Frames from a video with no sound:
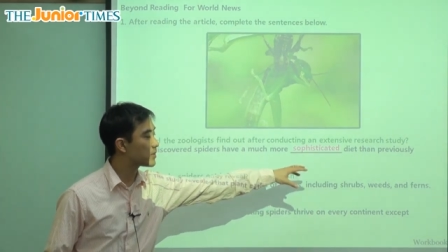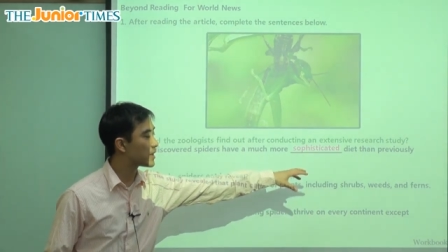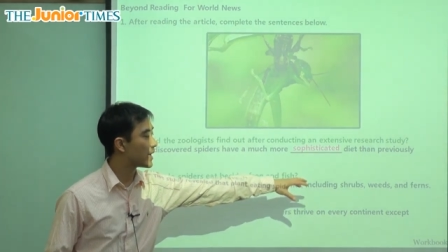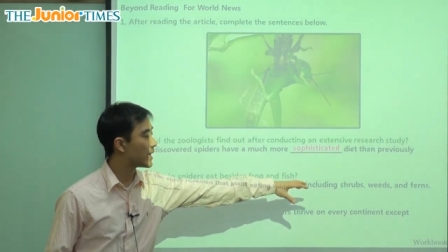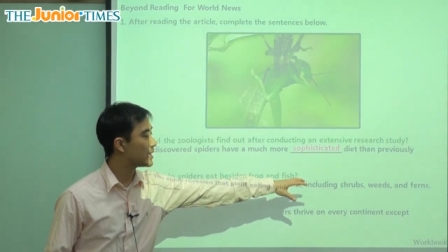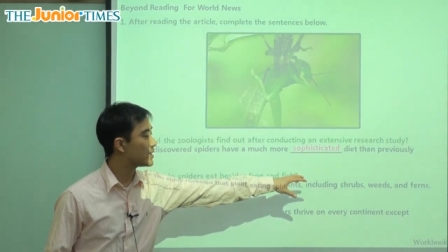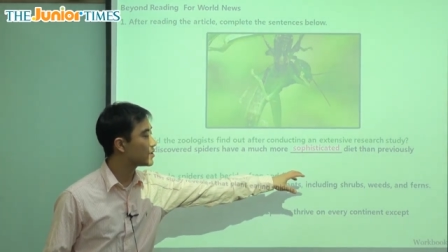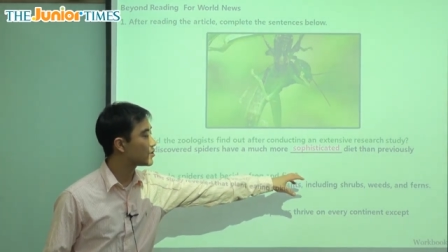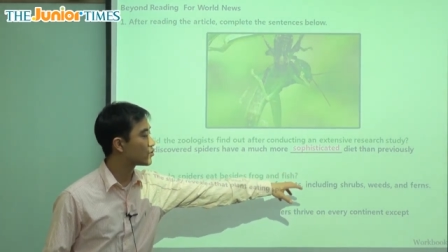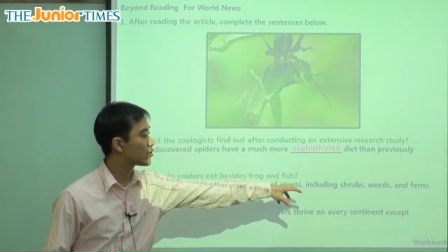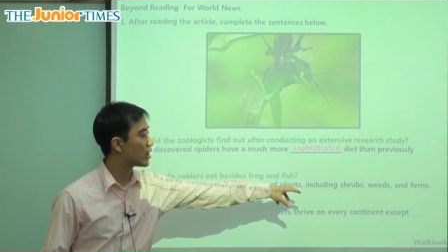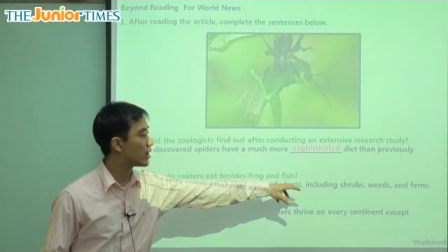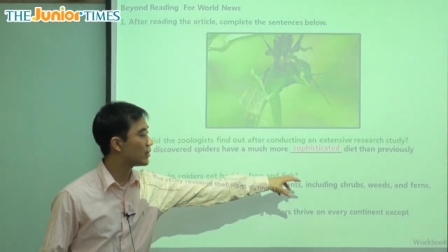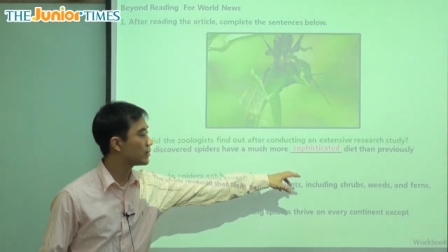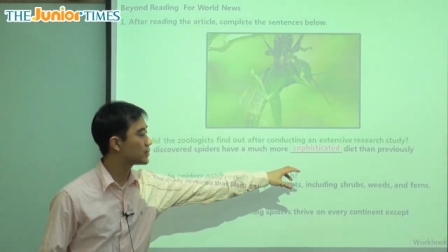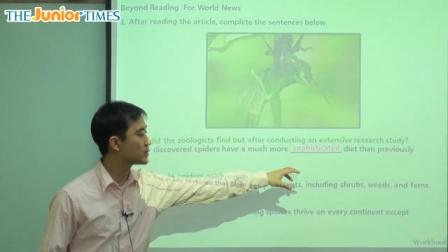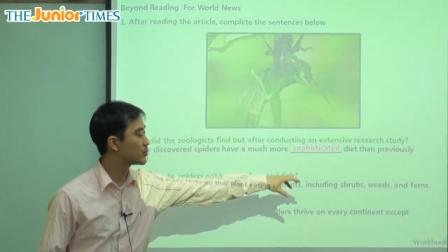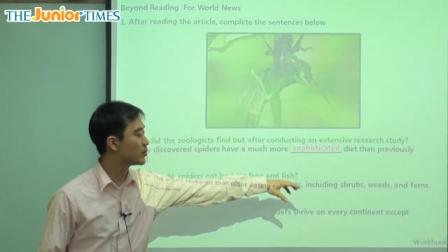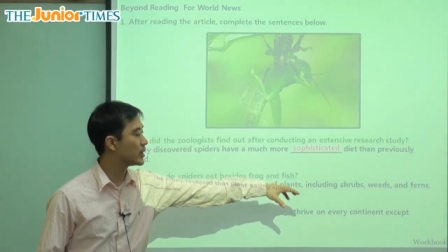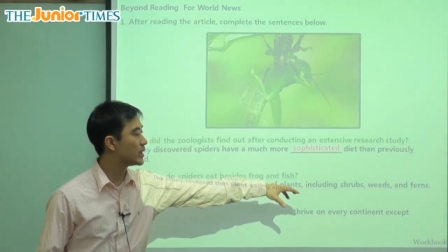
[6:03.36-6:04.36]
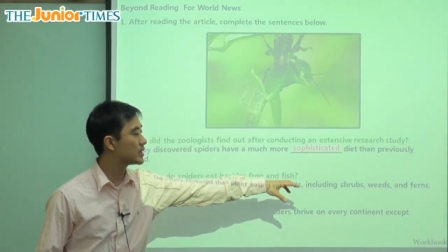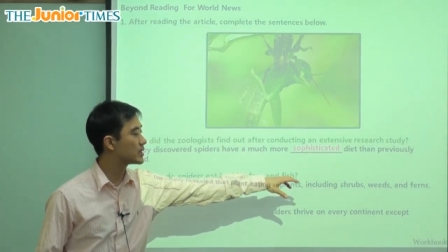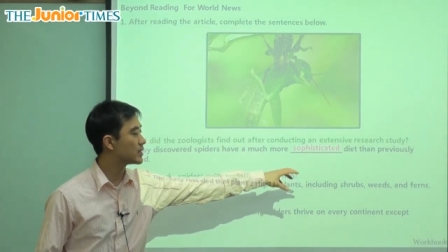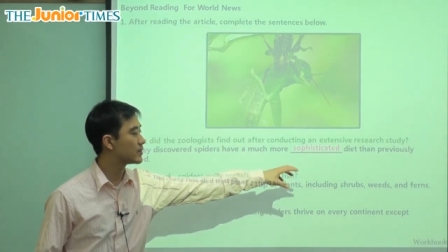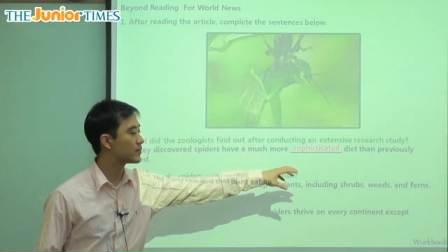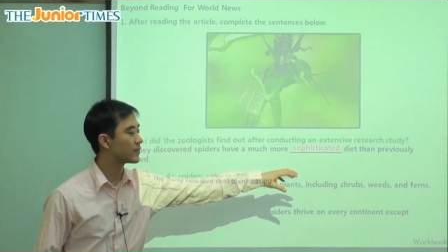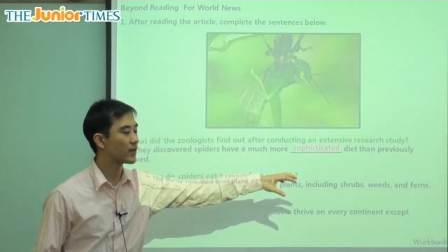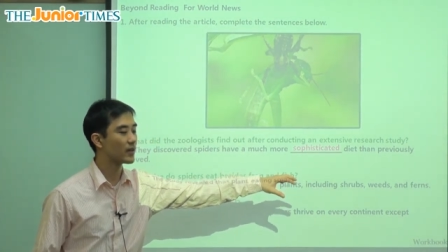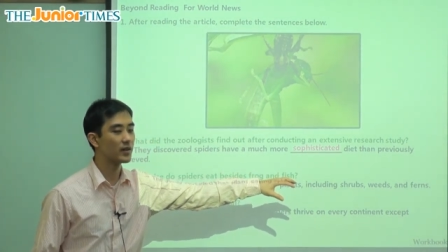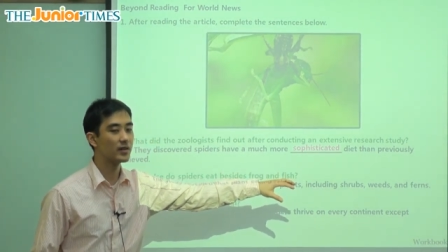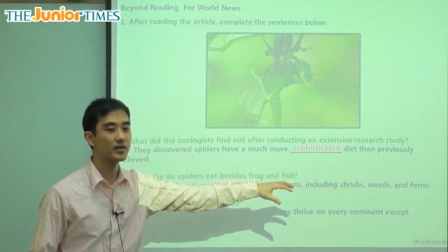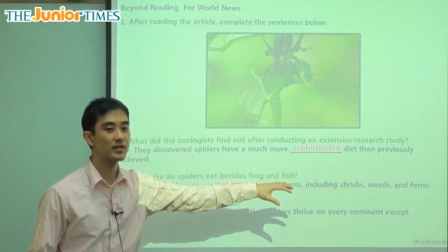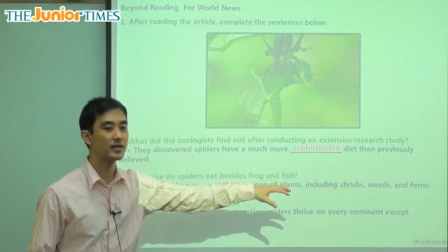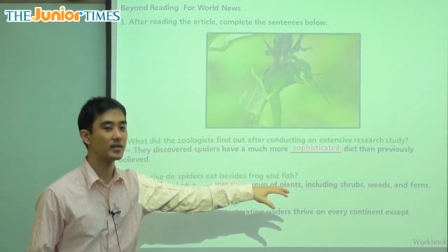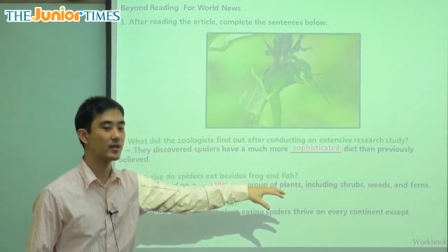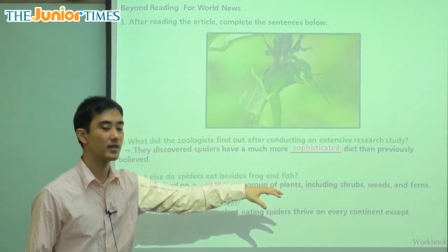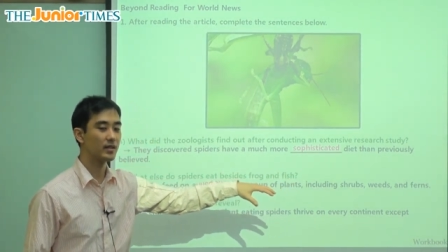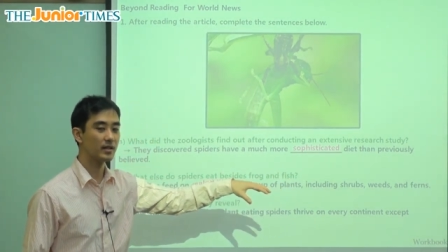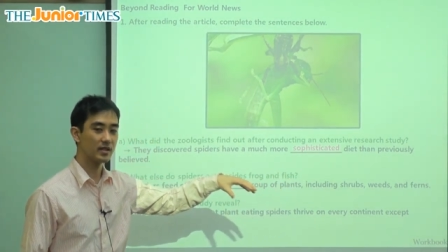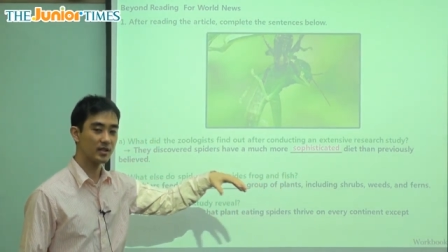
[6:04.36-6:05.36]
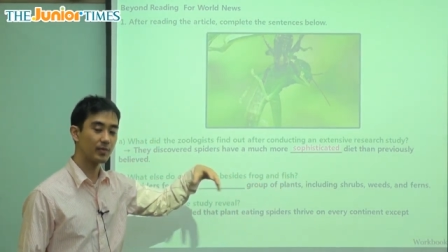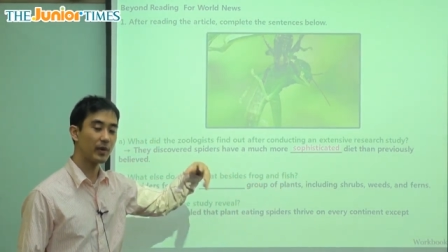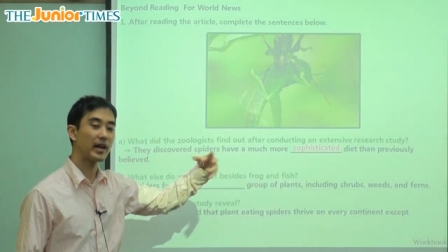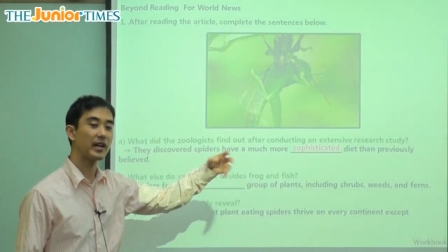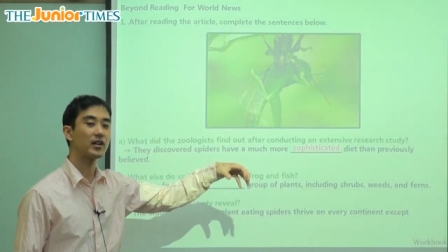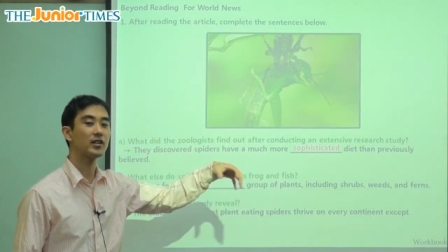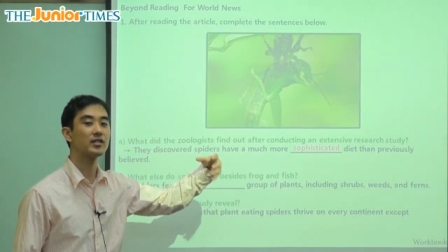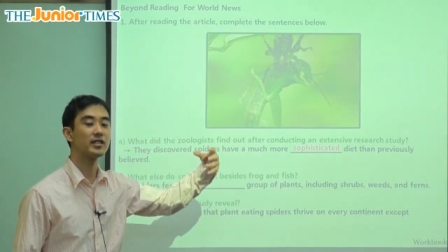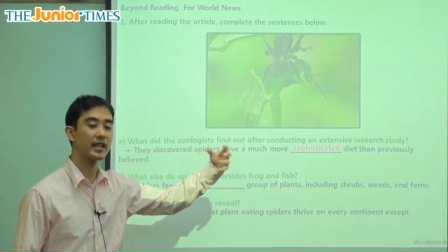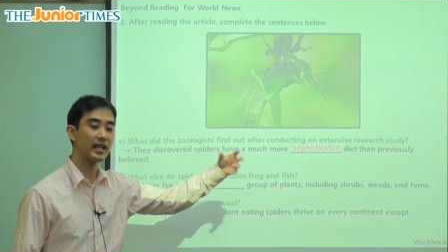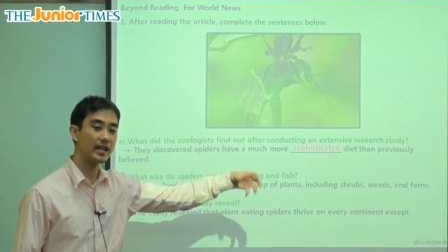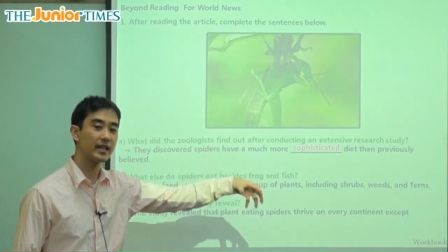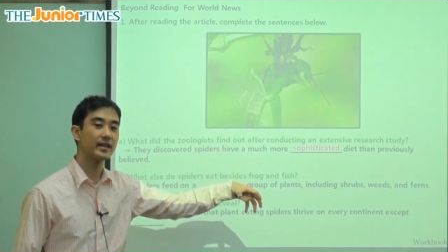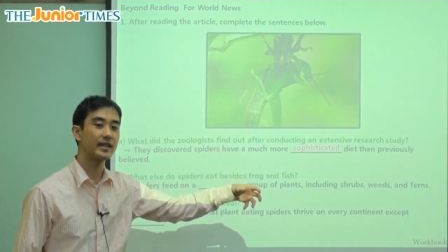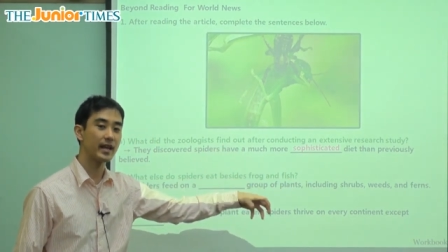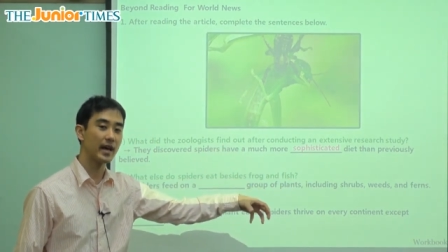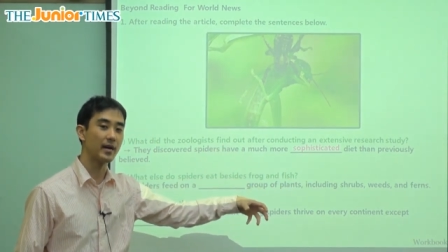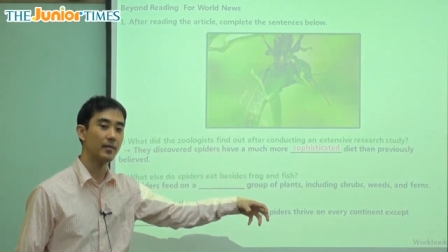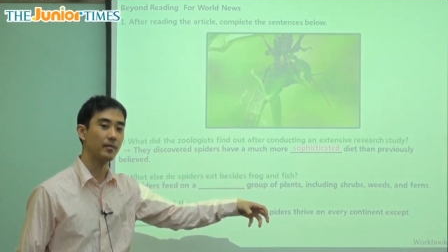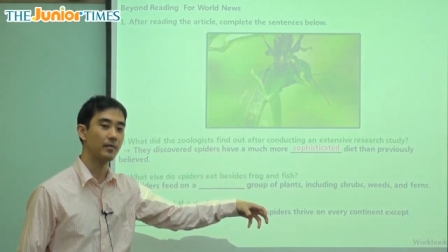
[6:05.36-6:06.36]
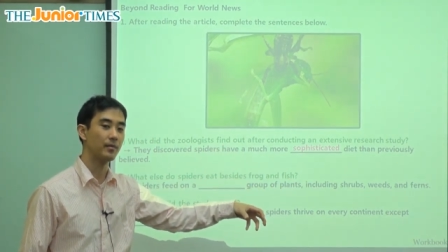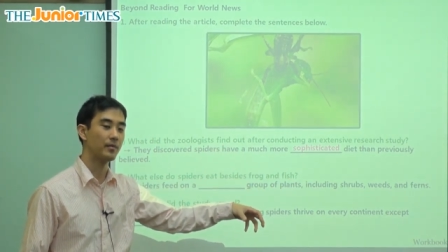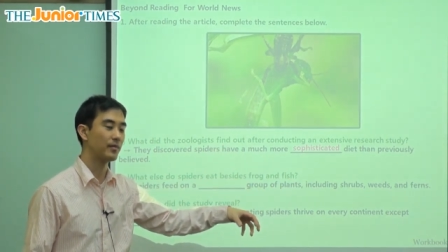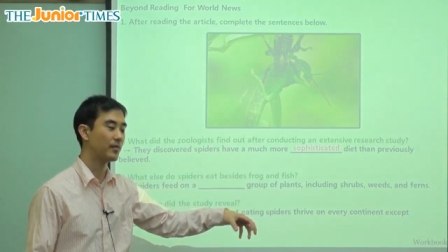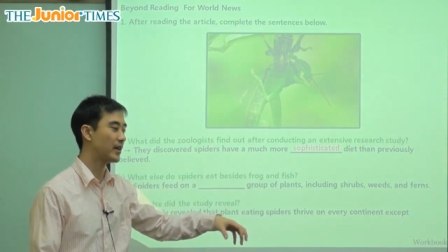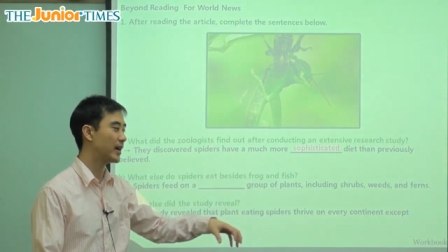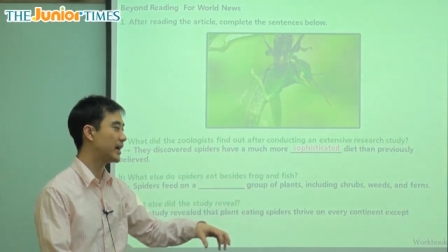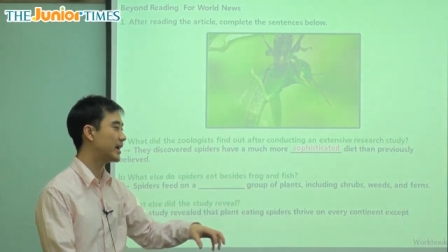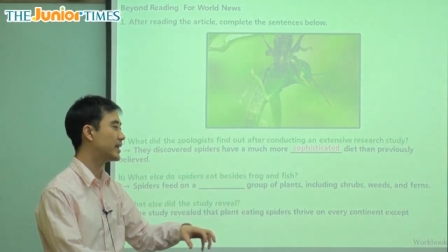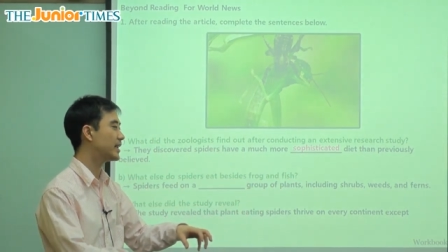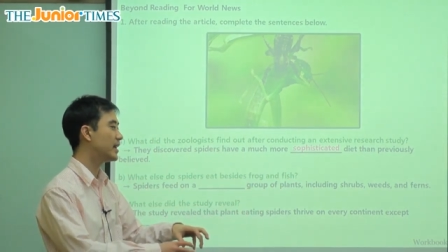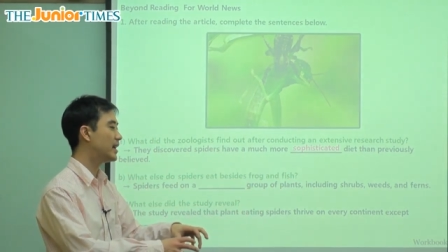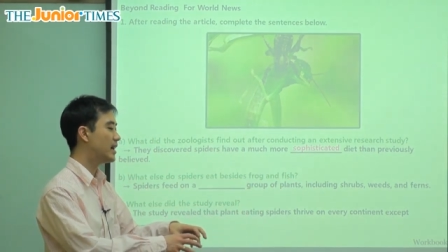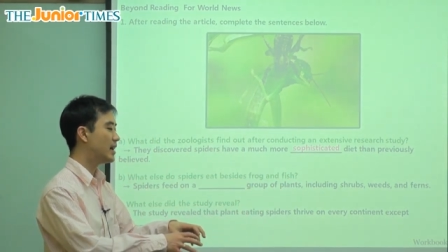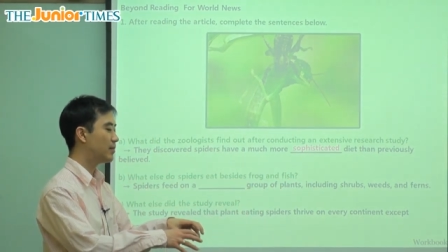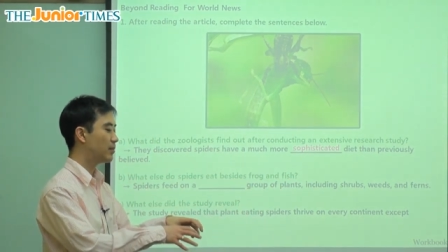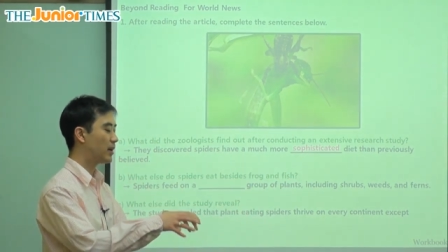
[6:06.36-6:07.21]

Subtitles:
plants, shrubs, weeds, and ferns, spiders eat them, right?